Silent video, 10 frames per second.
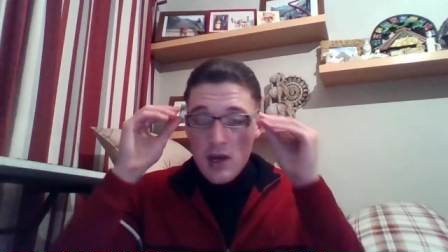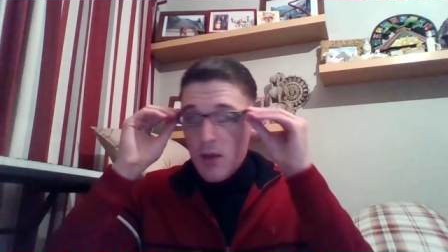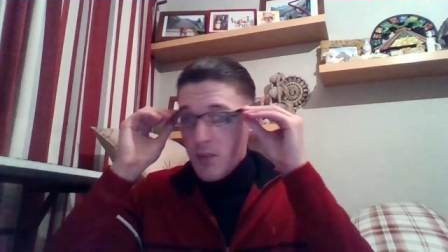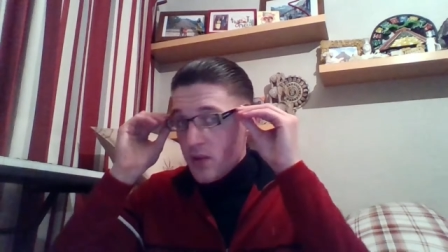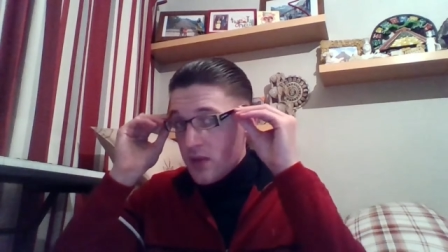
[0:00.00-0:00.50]

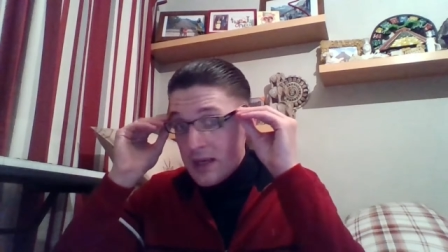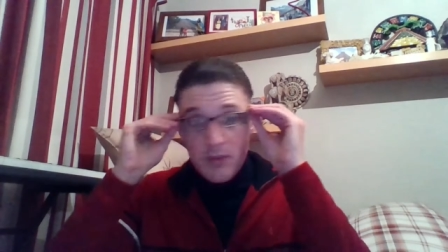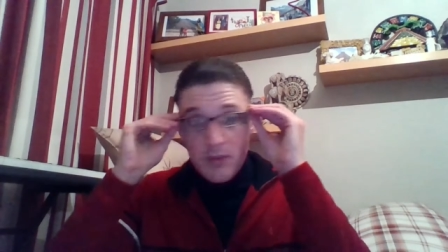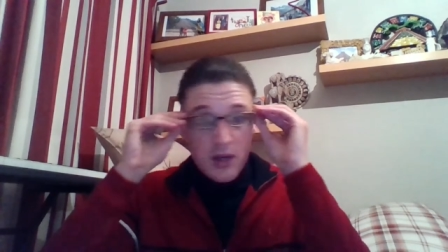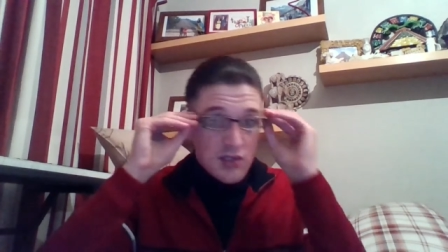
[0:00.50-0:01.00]
But these are
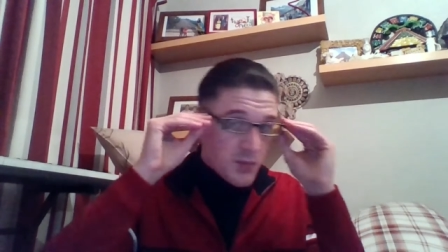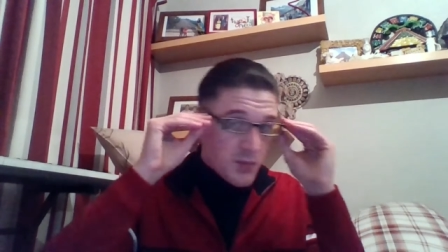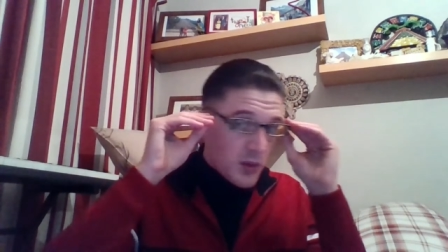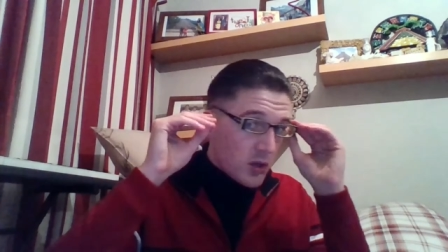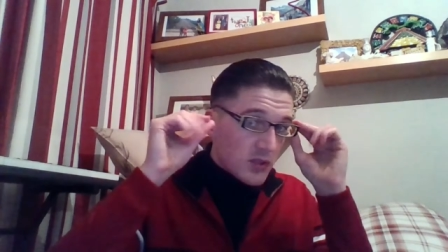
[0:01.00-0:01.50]
my
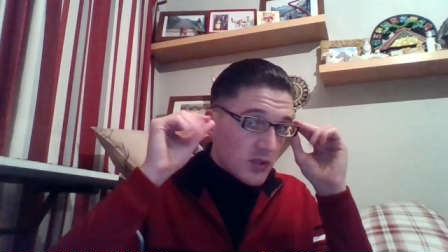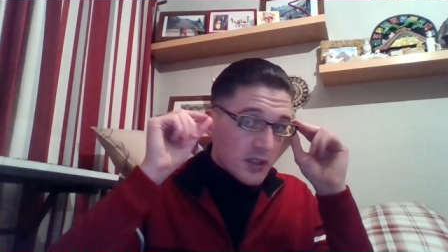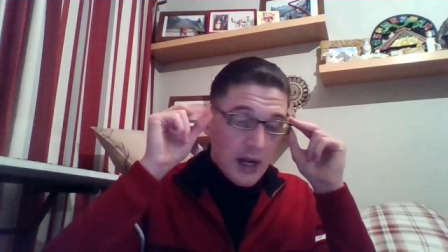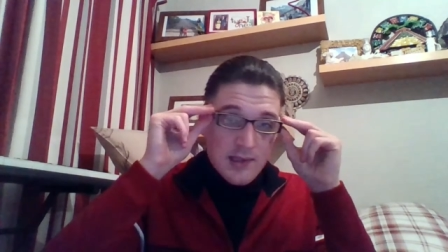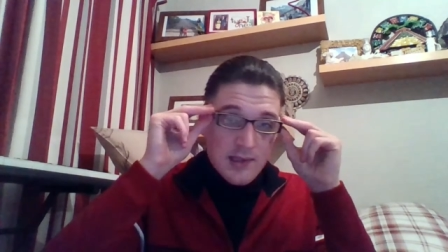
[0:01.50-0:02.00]
Jasper Conran
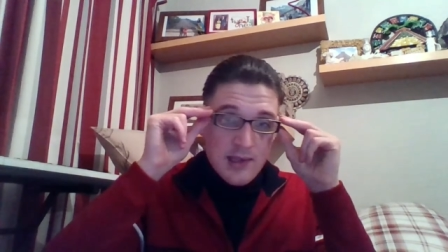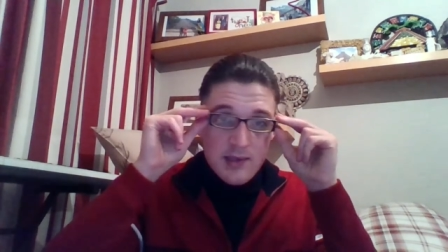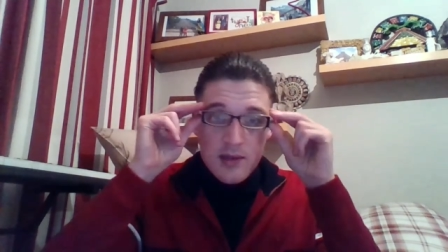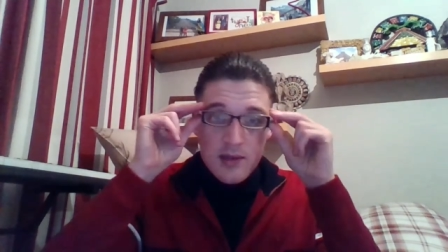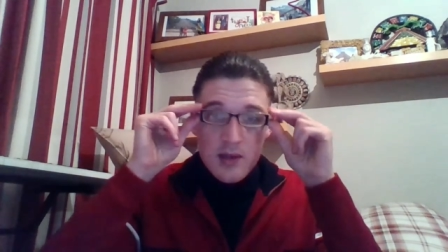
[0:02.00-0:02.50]

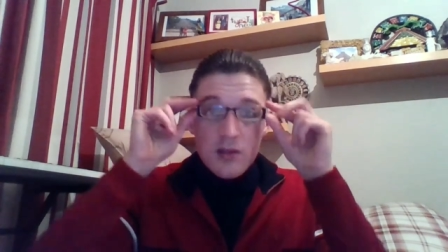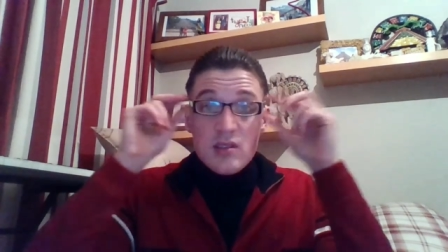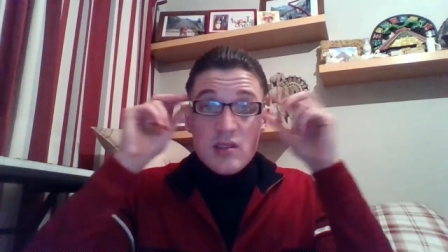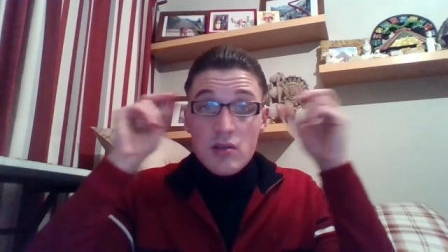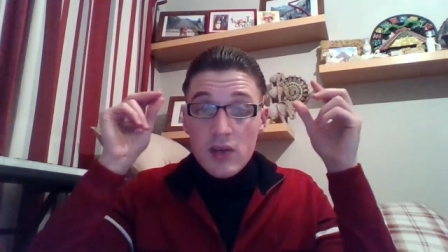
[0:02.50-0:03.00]
glasses.
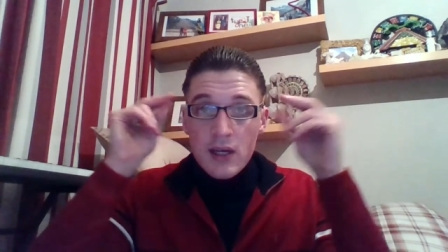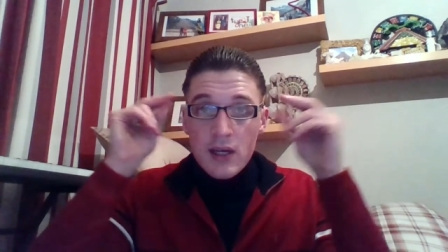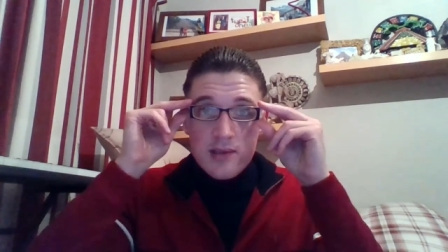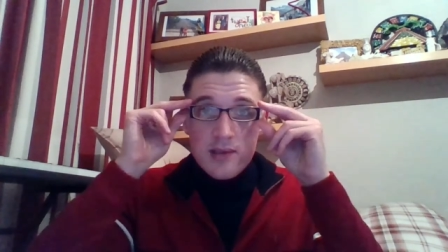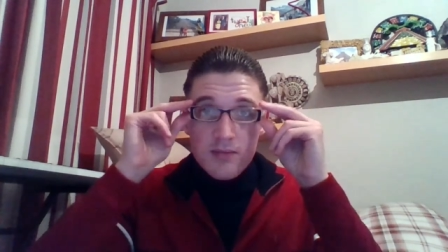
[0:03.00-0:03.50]
Still really
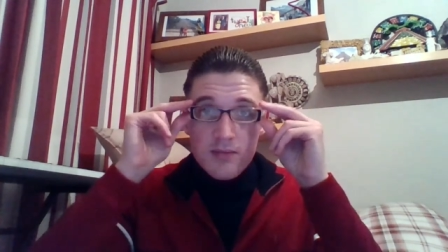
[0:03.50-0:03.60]
nice.